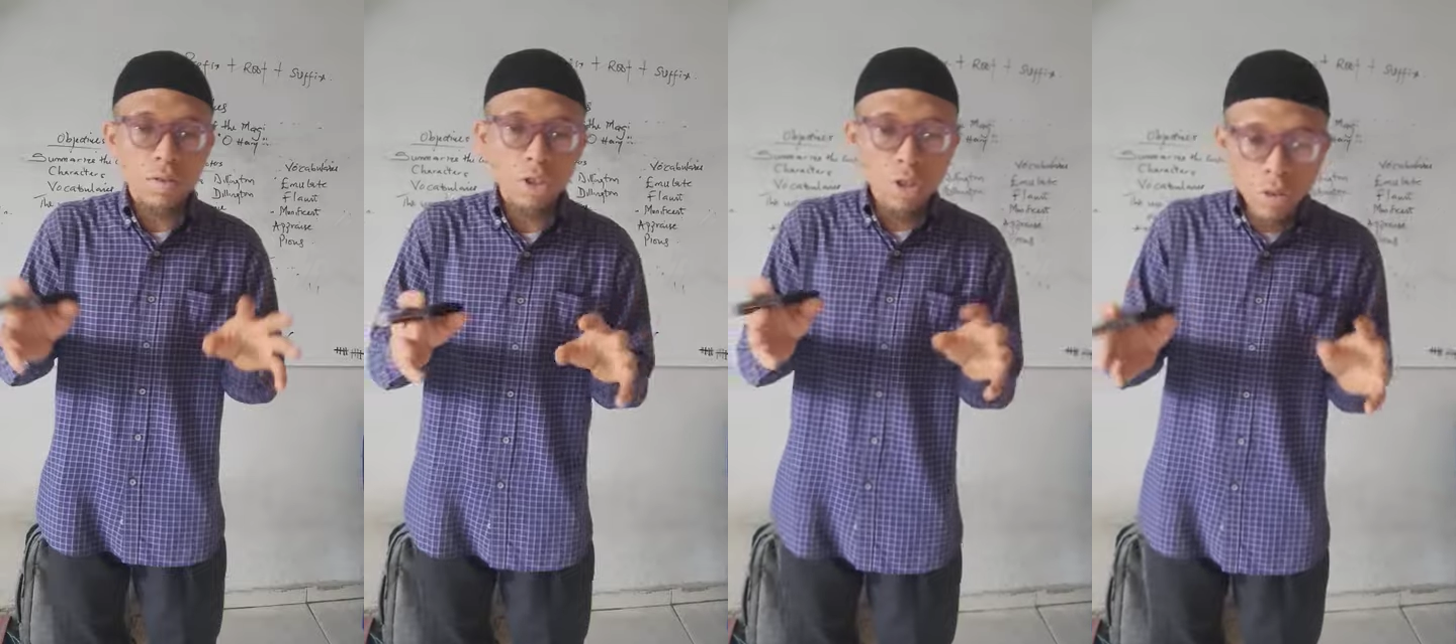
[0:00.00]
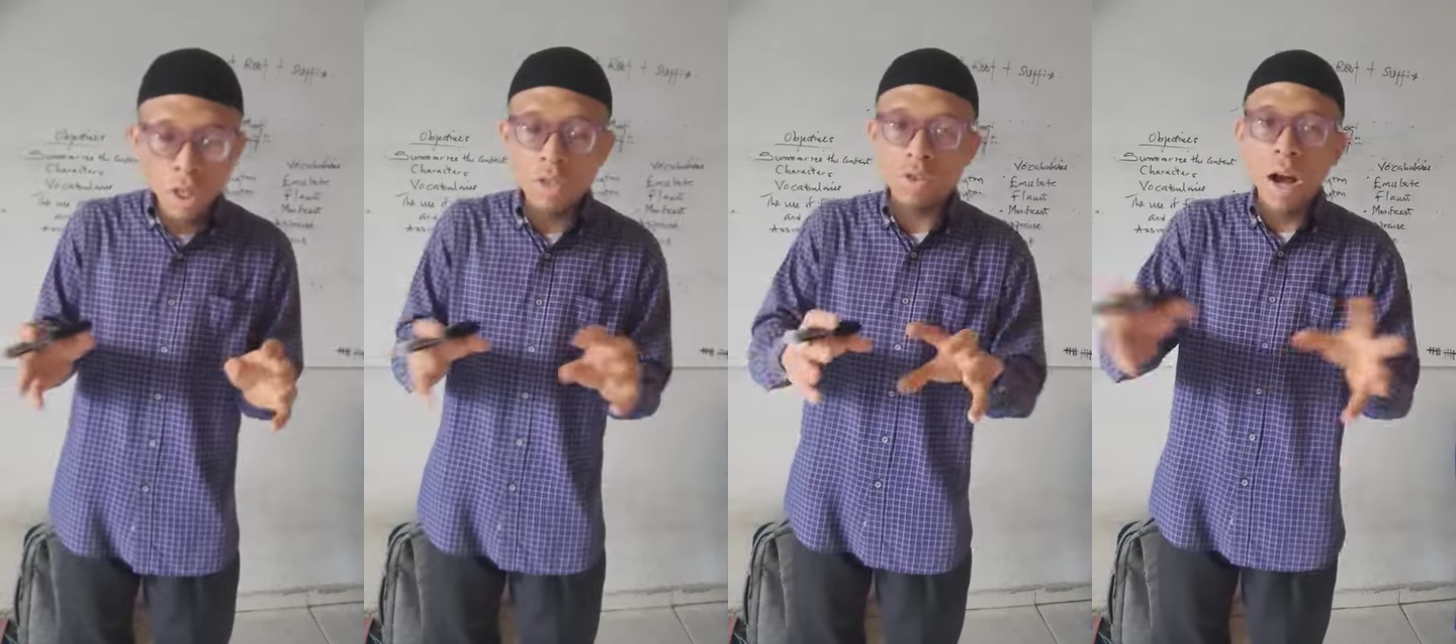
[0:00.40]
and you
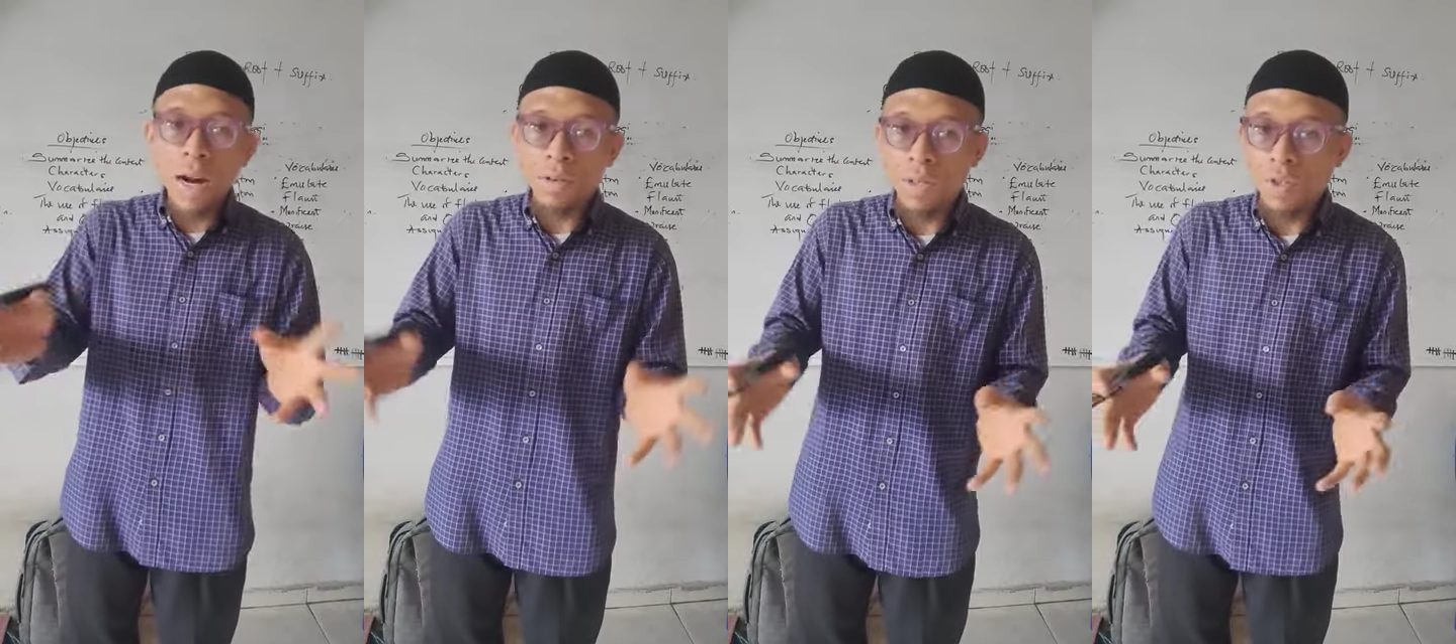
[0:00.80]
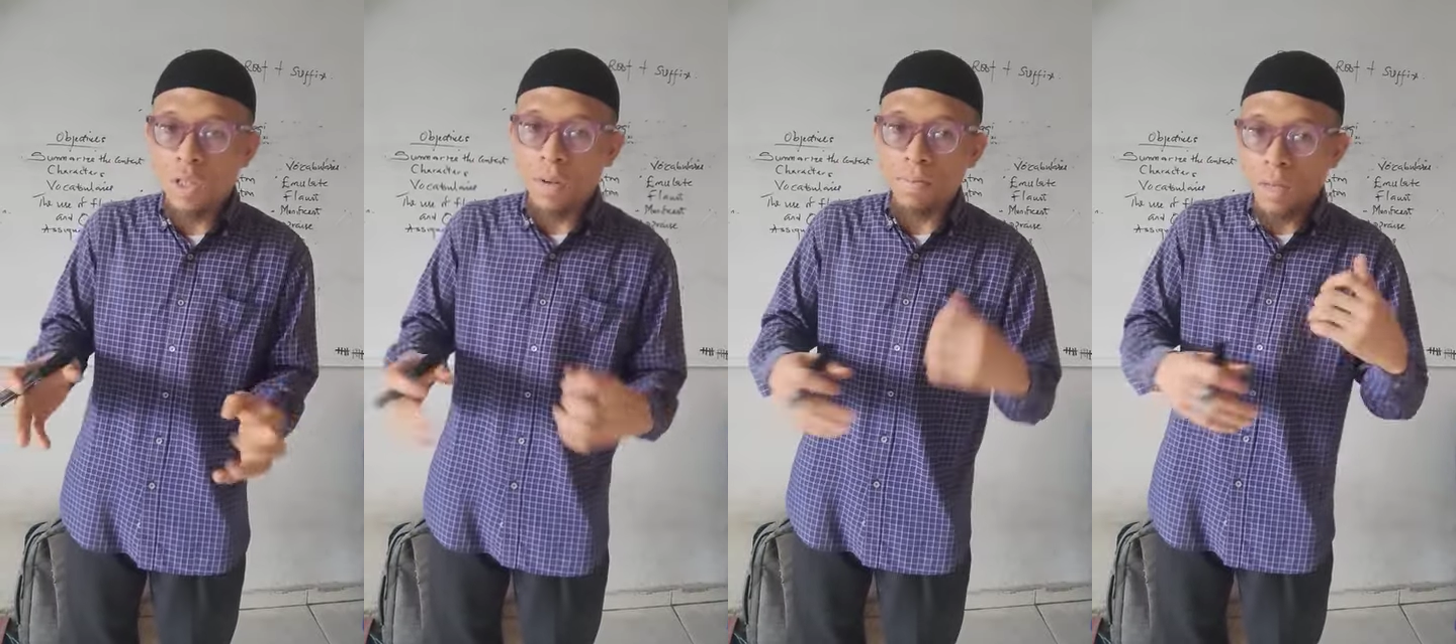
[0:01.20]
need to arrange
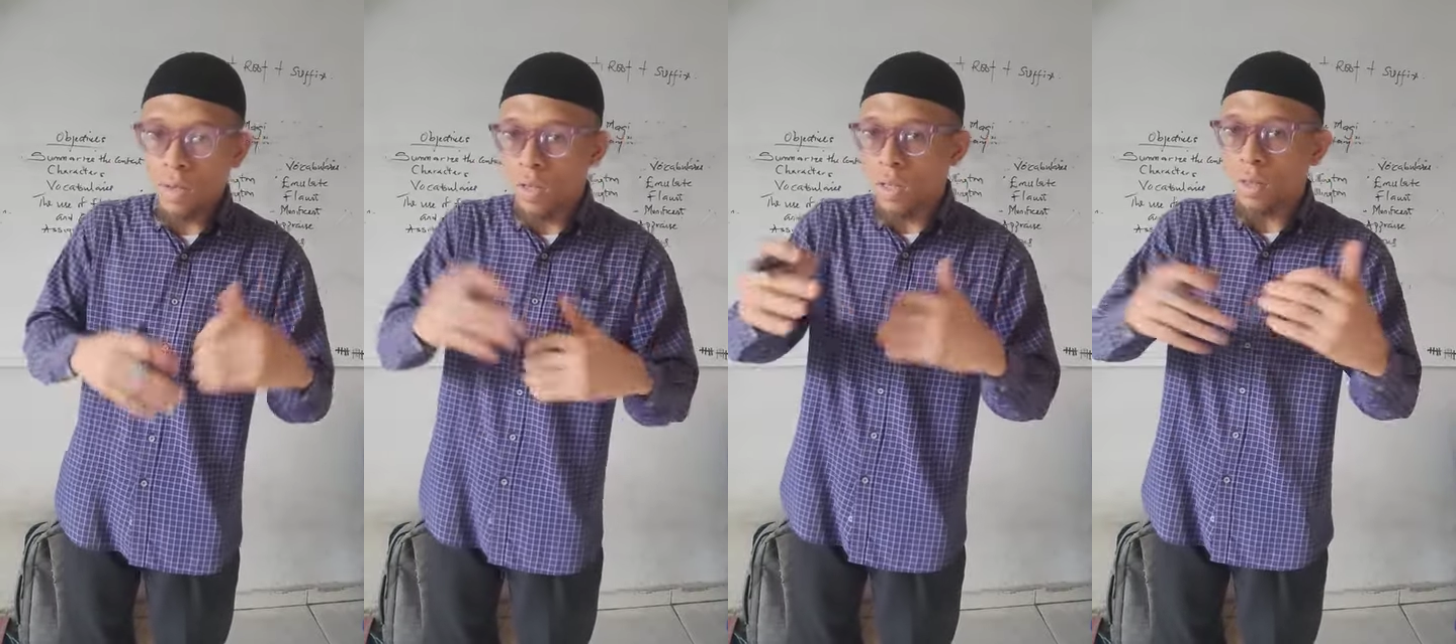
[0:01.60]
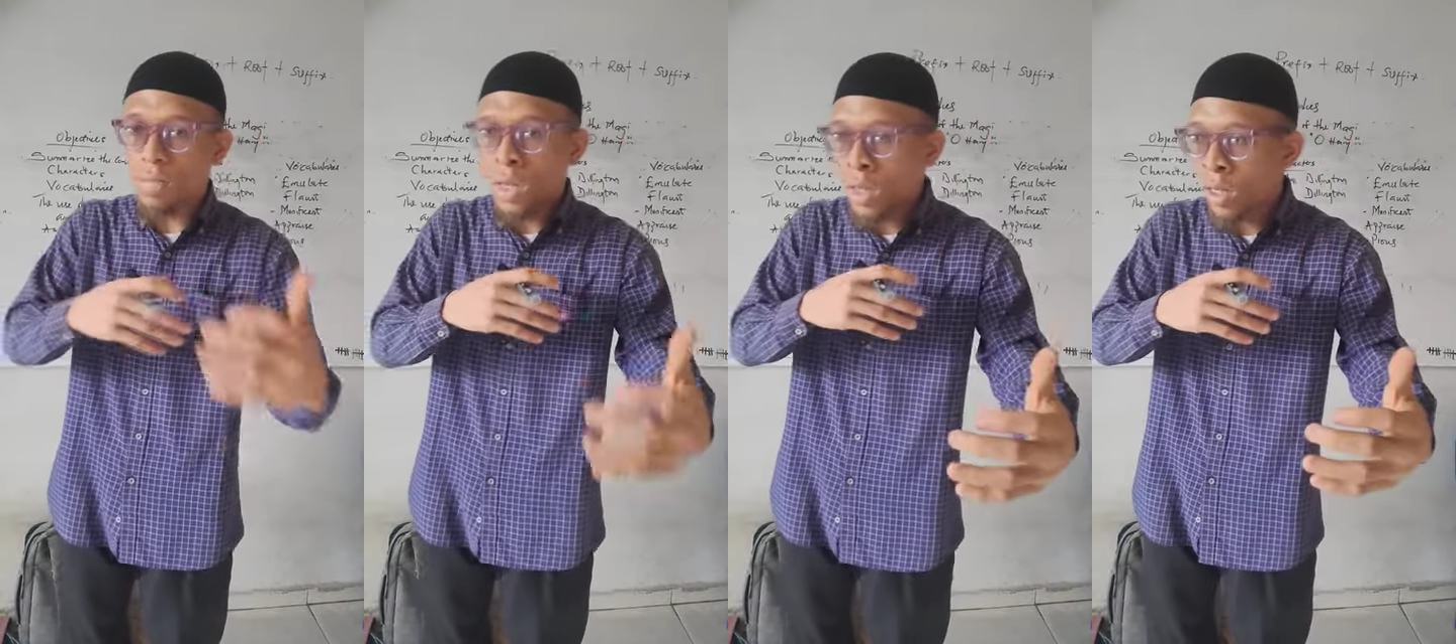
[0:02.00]
them based on the
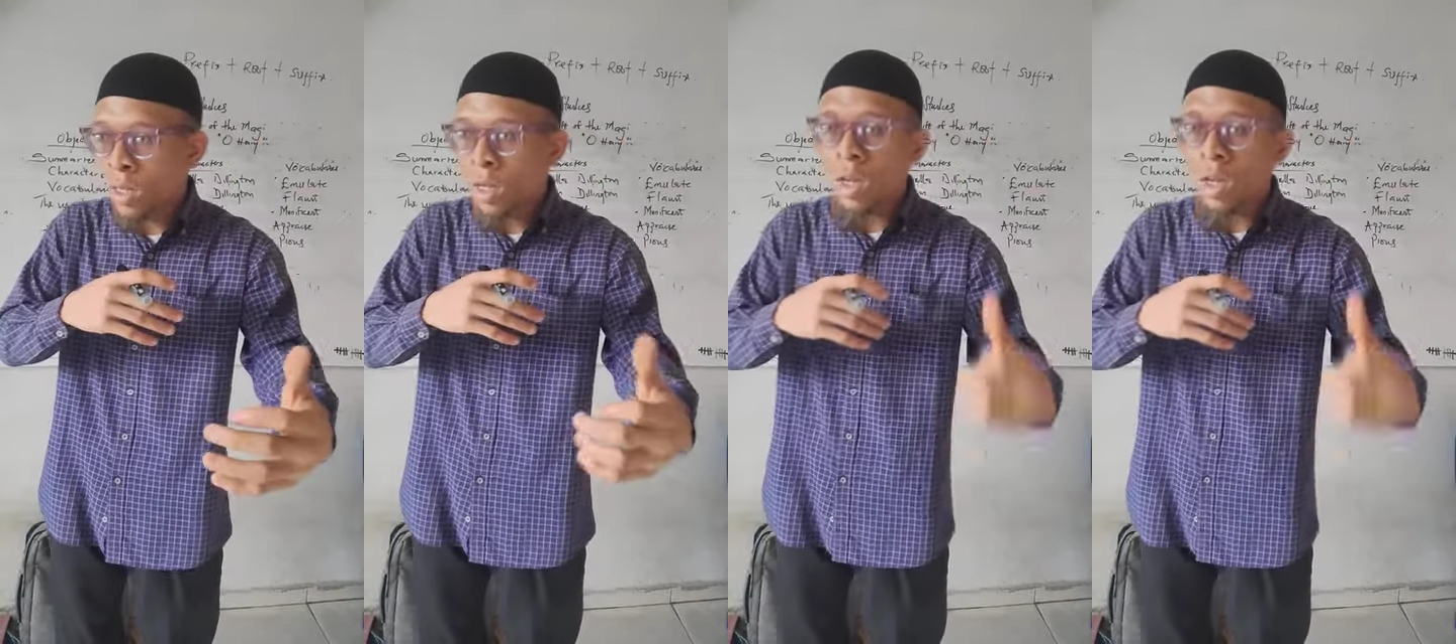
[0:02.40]
meaning